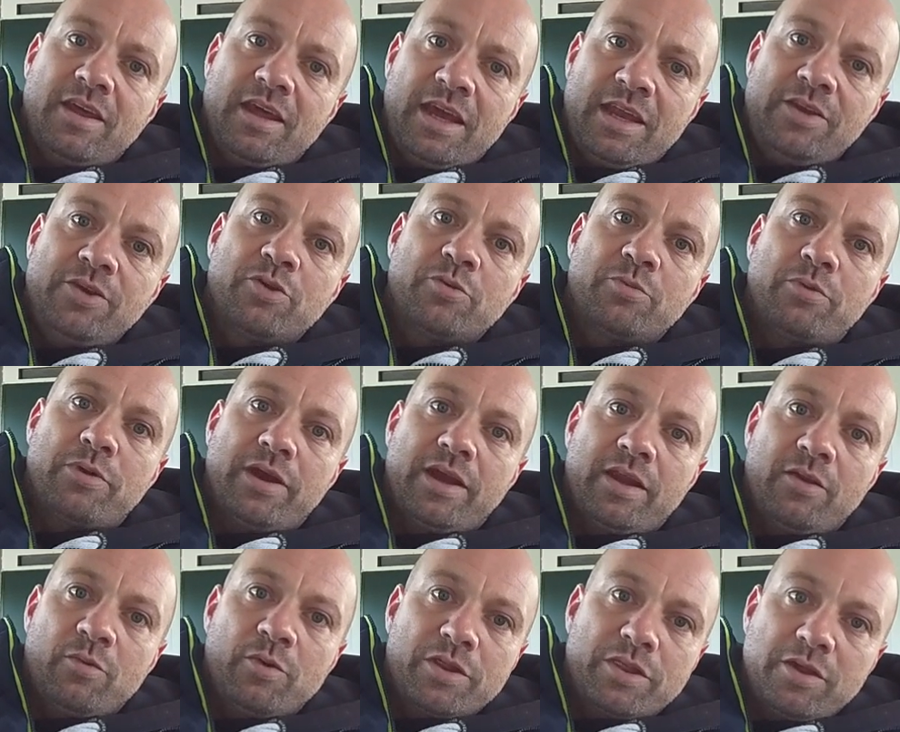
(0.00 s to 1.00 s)
in your
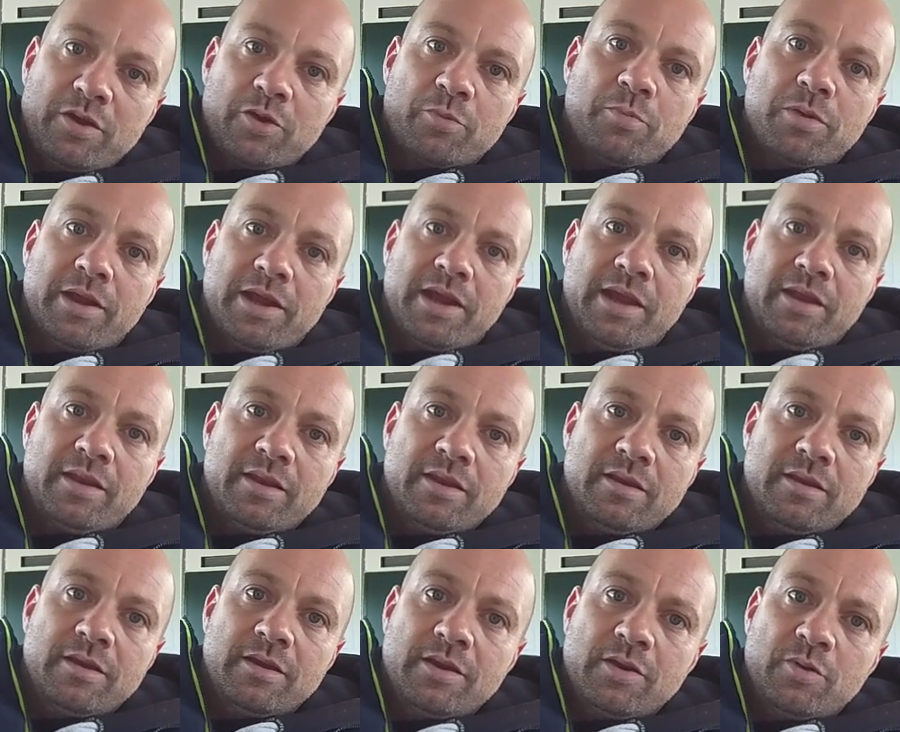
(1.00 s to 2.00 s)
brain with your plane,
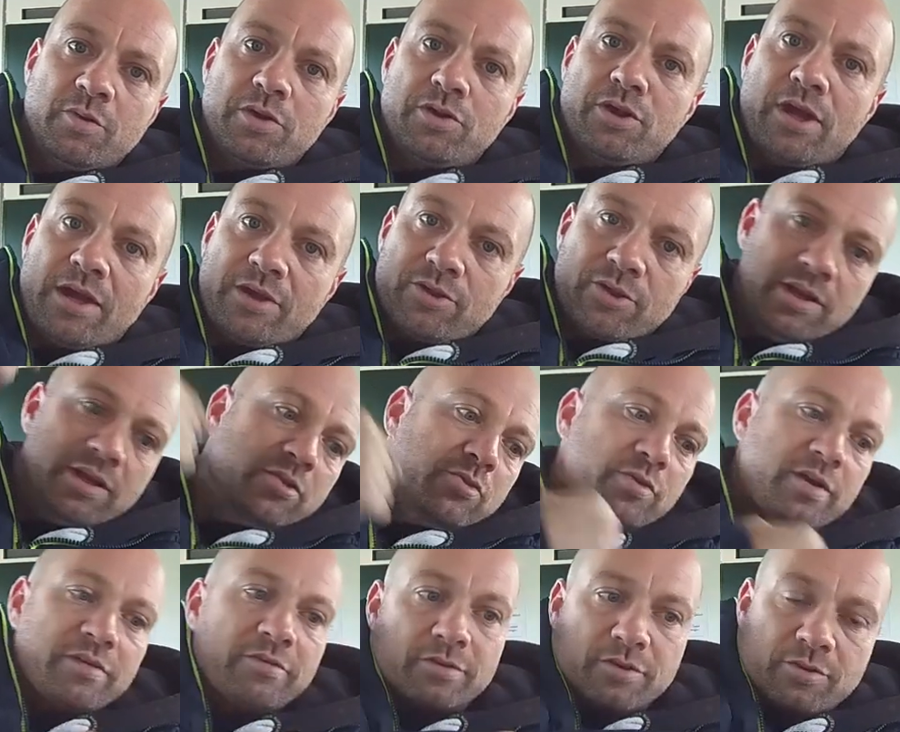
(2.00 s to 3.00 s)
which actually
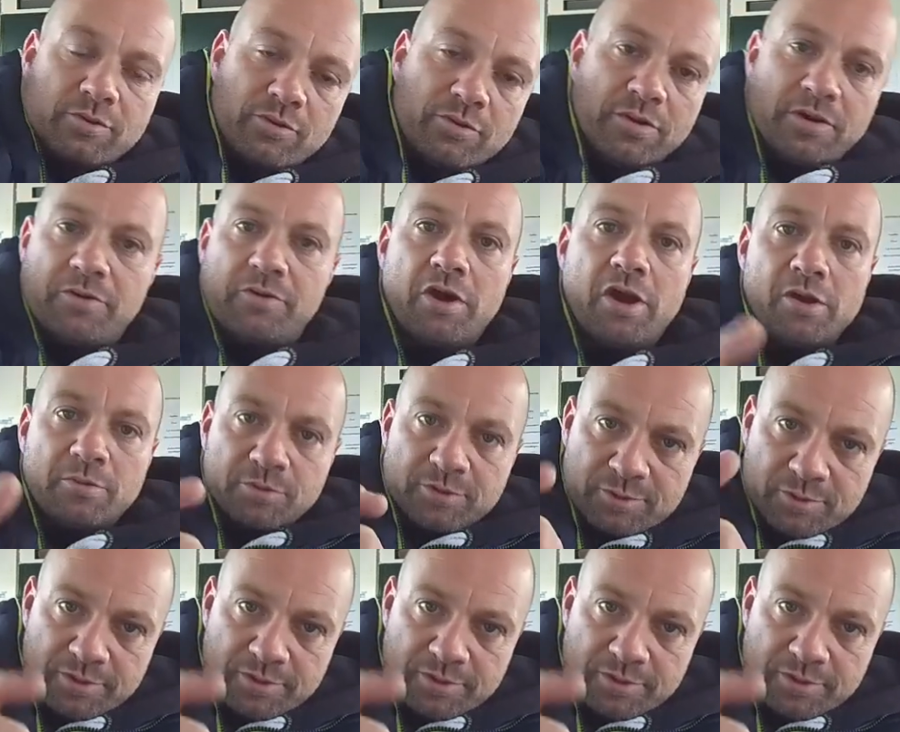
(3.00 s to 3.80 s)
travels through your arms,